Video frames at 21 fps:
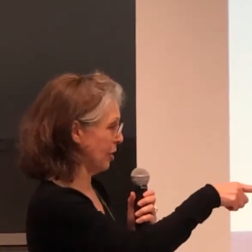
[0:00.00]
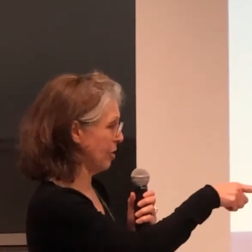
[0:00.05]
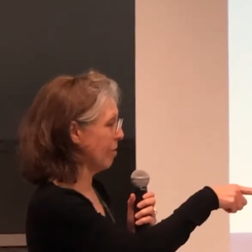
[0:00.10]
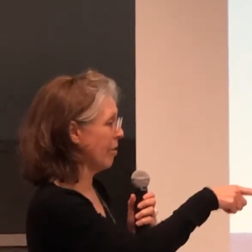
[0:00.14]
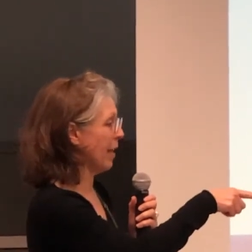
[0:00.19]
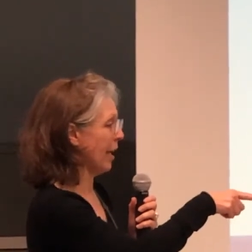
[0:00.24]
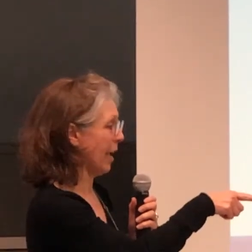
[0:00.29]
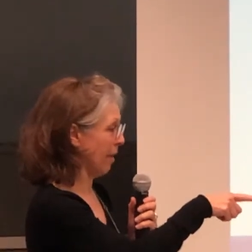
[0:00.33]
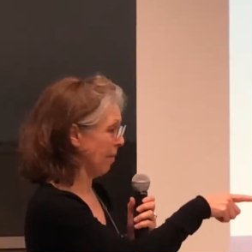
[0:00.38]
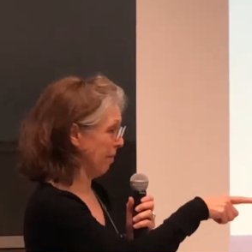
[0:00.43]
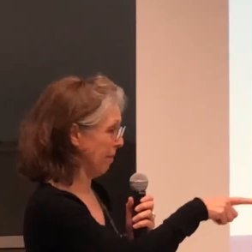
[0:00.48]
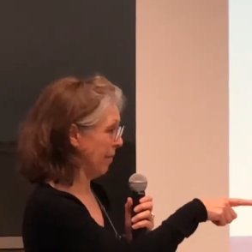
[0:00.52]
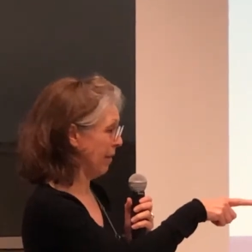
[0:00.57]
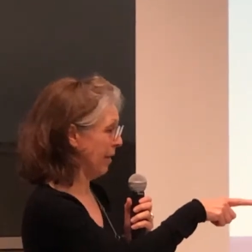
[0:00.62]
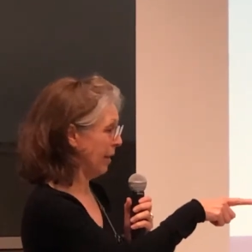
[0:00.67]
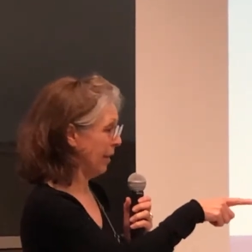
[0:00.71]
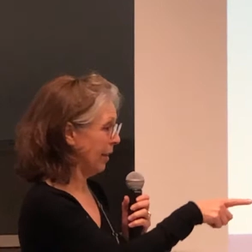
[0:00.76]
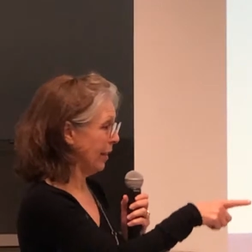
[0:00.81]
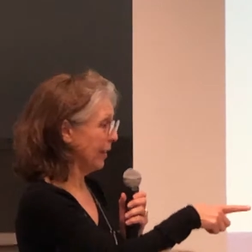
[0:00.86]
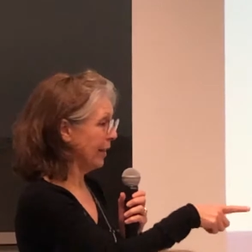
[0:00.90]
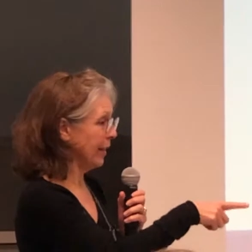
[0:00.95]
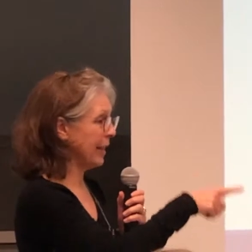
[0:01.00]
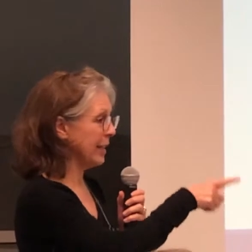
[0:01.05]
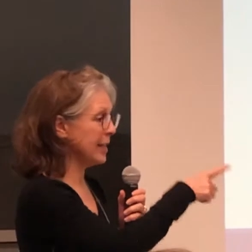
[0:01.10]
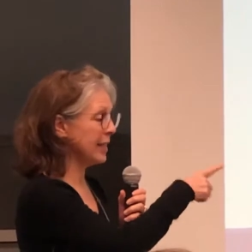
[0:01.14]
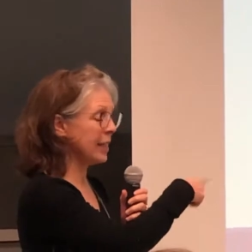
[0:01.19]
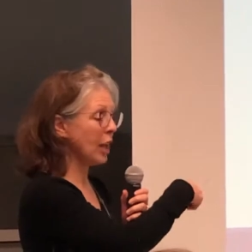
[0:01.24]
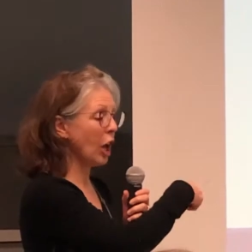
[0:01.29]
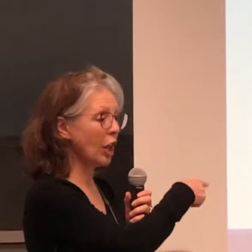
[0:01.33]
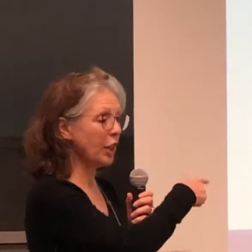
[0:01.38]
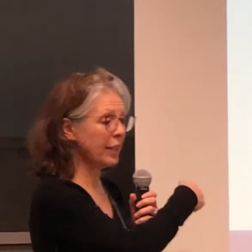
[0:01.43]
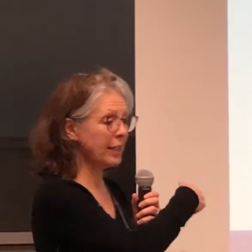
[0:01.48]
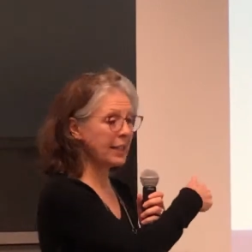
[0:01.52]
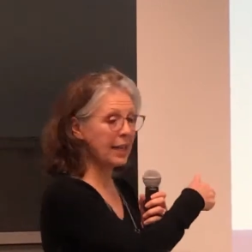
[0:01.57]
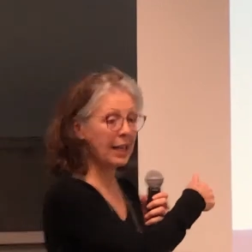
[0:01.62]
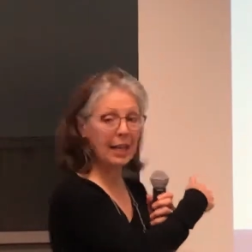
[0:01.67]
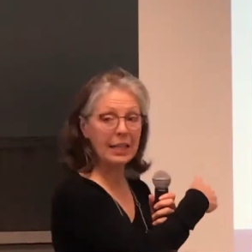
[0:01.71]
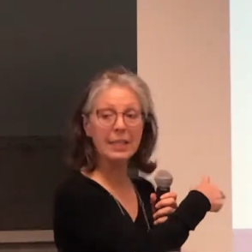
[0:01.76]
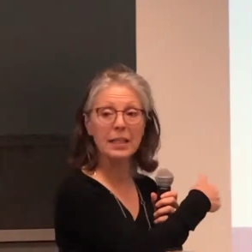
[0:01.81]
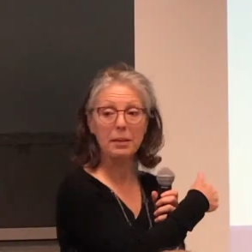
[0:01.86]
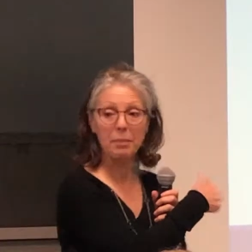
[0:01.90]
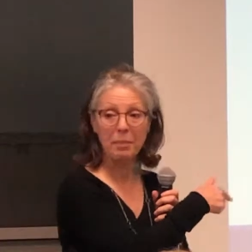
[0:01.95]
to them. They saw this
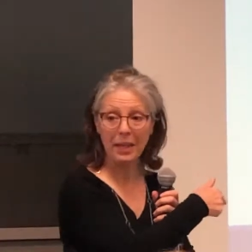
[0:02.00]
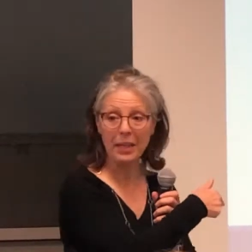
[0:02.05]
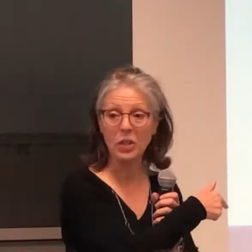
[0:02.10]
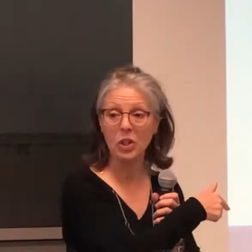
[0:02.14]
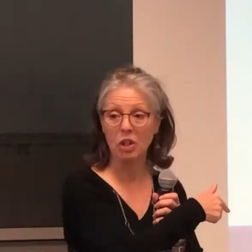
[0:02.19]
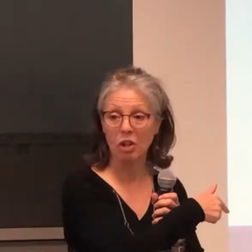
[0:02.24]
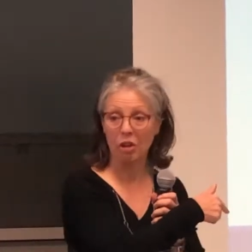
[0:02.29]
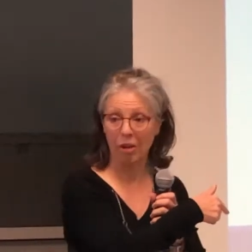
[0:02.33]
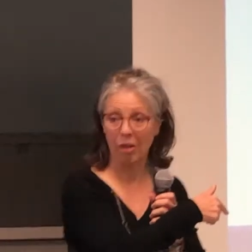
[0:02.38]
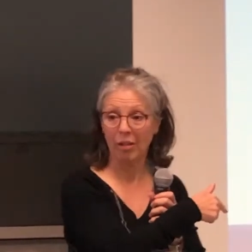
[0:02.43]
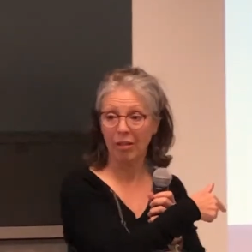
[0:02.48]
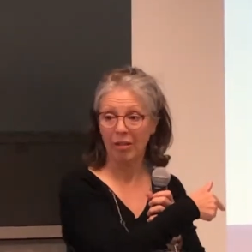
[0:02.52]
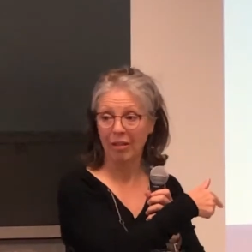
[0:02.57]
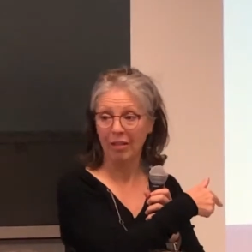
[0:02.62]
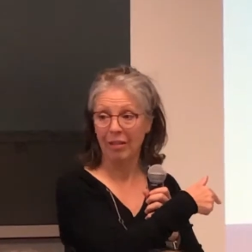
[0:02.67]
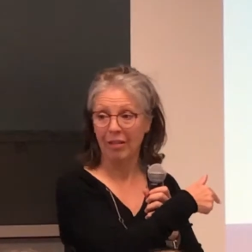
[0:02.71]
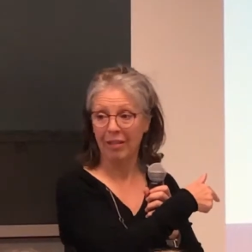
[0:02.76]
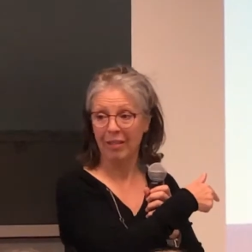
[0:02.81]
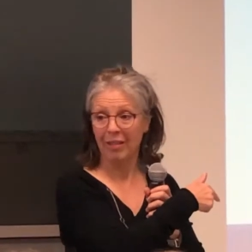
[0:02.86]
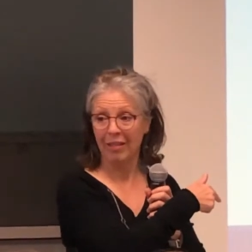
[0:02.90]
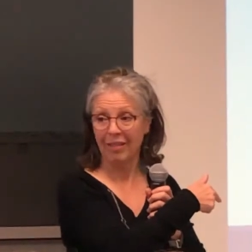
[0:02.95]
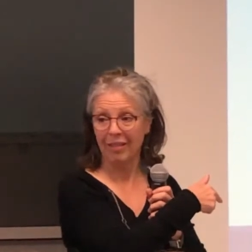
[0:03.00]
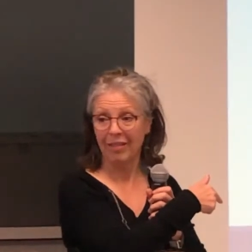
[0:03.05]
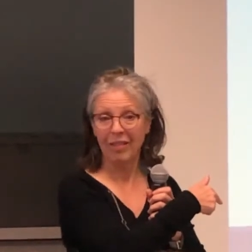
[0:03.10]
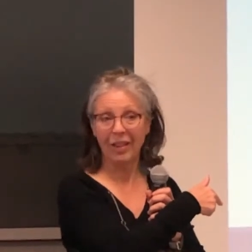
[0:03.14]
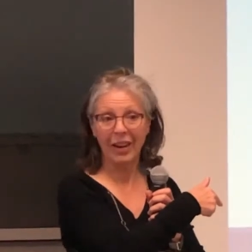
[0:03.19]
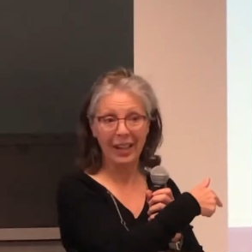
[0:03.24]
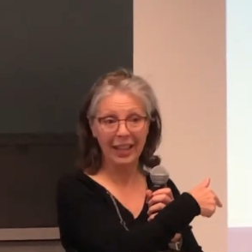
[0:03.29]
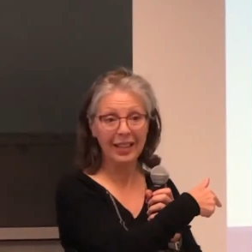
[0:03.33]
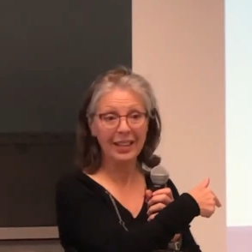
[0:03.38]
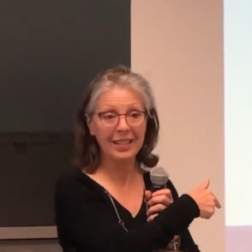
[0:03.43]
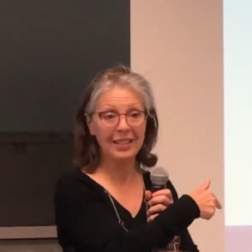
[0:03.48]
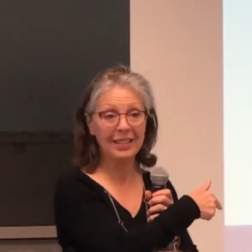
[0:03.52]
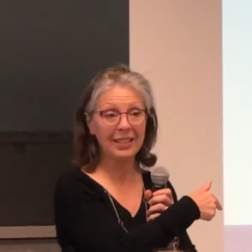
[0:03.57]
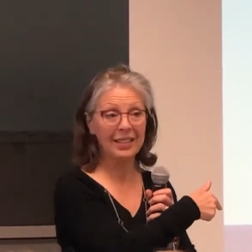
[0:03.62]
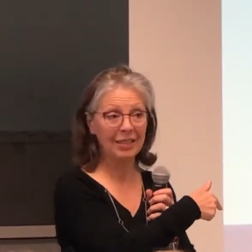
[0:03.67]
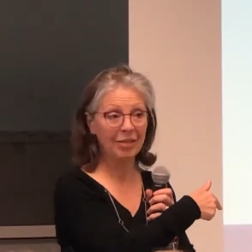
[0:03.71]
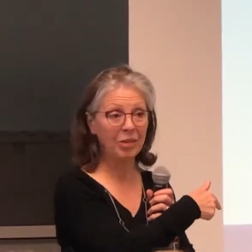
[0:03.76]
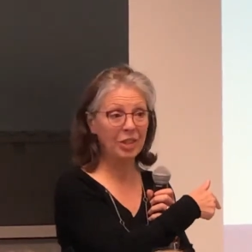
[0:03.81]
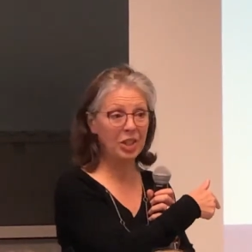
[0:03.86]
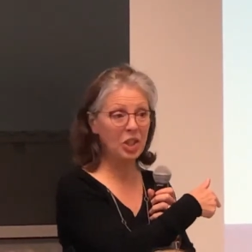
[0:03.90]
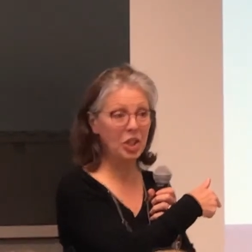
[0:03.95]
last semester, right?
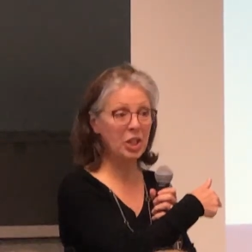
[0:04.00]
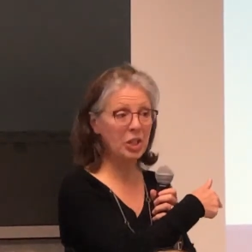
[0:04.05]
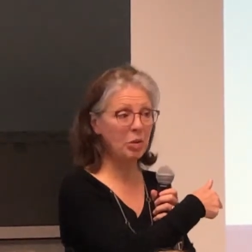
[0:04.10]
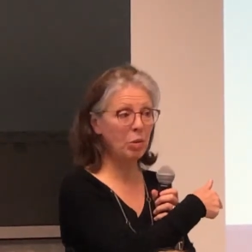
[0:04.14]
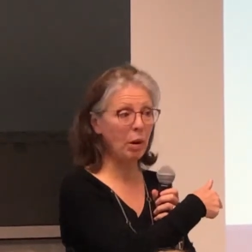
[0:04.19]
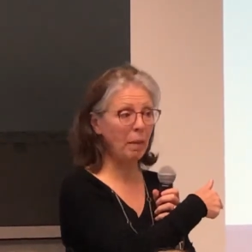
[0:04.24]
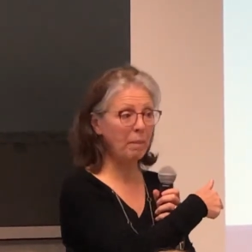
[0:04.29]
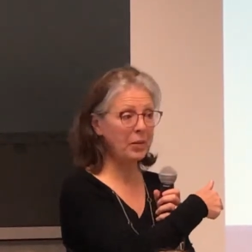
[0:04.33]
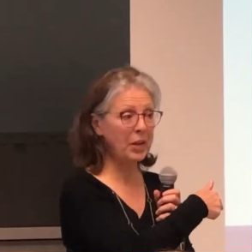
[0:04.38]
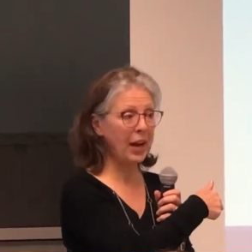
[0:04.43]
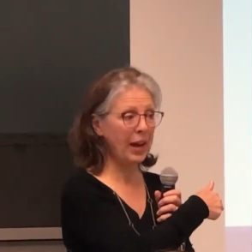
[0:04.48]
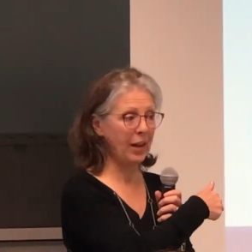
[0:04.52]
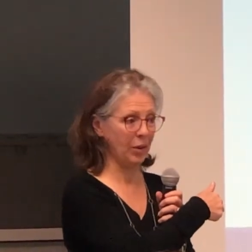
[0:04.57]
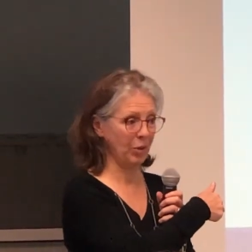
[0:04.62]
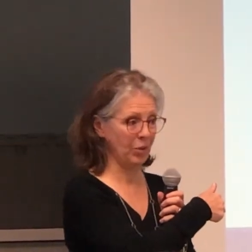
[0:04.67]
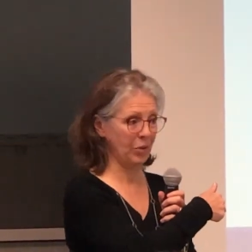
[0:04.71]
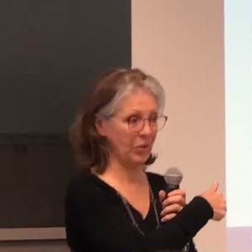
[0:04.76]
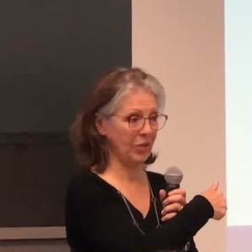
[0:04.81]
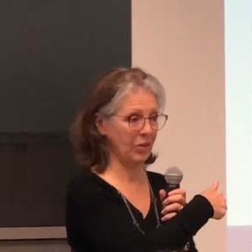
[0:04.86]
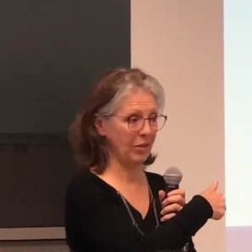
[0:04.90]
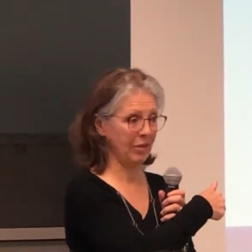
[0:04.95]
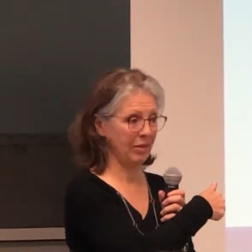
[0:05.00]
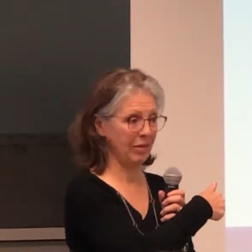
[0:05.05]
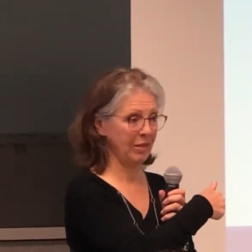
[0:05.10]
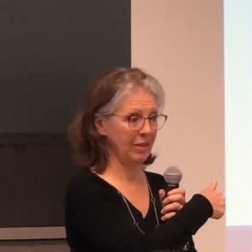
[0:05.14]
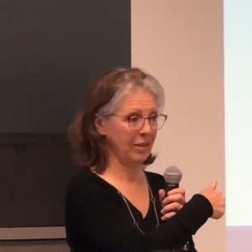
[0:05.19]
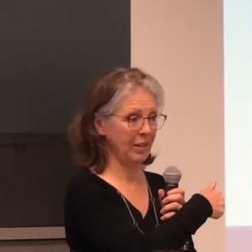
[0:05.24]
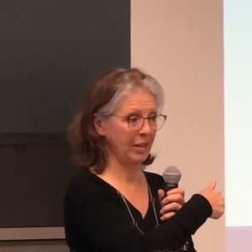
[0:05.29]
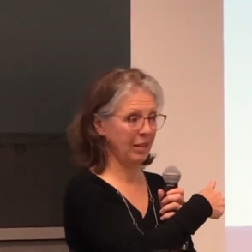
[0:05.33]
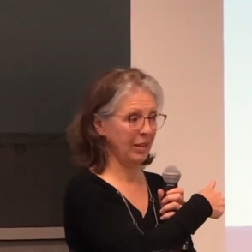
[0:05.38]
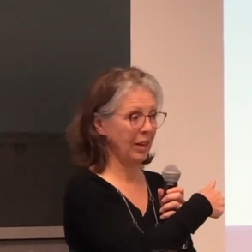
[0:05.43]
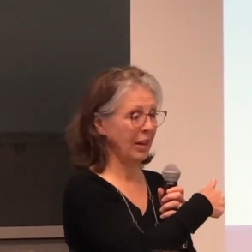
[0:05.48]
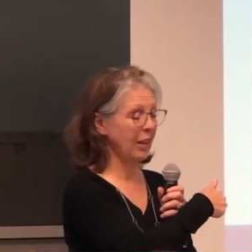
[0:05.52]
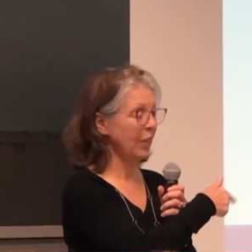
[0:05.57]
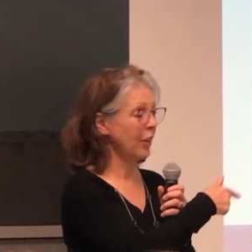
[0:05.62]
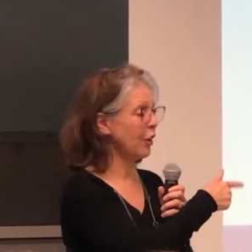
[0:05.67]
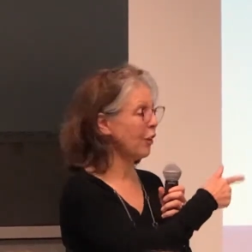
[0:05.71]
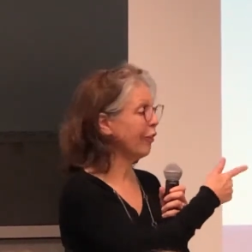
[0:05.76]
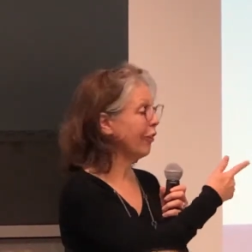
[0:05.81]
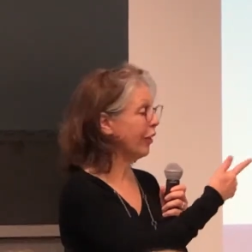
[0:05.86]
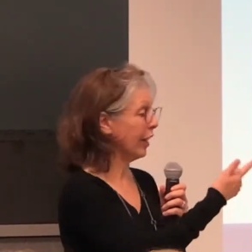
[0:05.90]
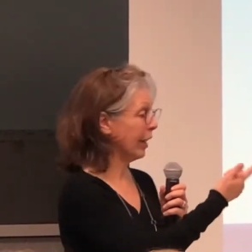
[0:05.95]
When she dropped out.
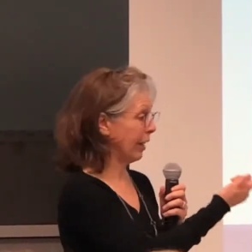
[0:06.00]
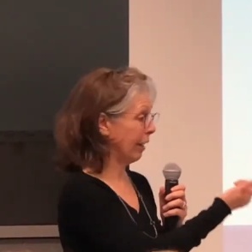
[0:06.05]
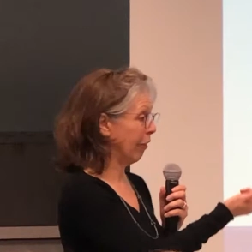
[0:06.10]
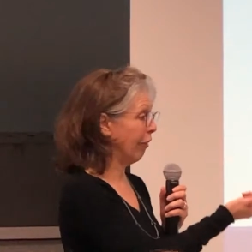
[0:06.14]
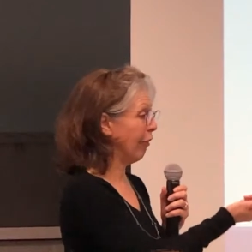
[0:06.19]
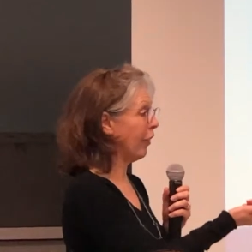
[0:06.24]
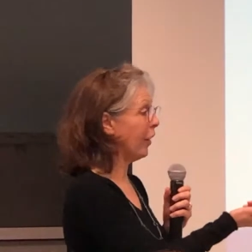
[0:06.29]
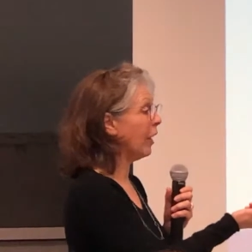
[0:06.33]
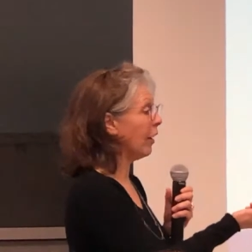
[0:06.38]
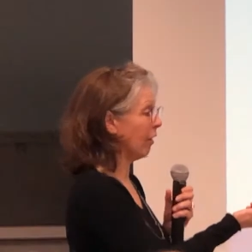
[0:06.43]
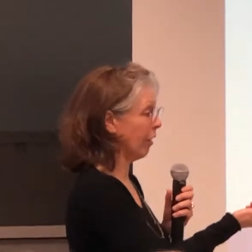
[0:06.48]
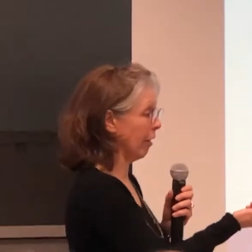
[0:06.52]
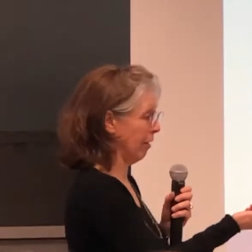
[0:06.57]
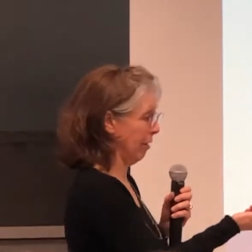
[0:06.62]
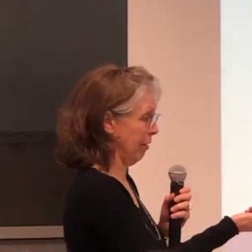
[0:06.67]
They're feeling fear.